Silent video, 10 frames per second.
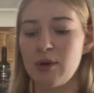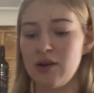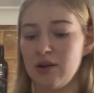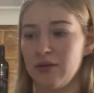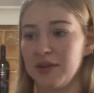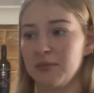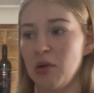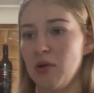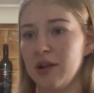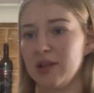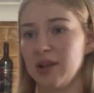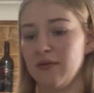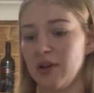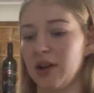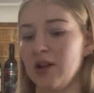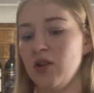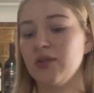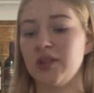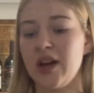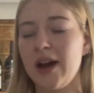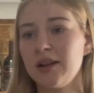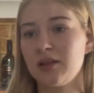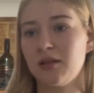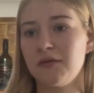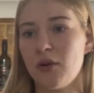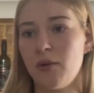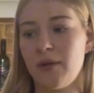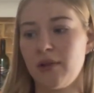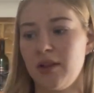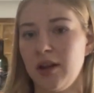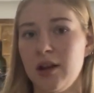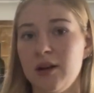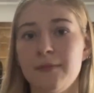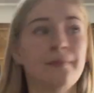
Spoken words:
another spoon and see if I can use that to fold everything in. I'm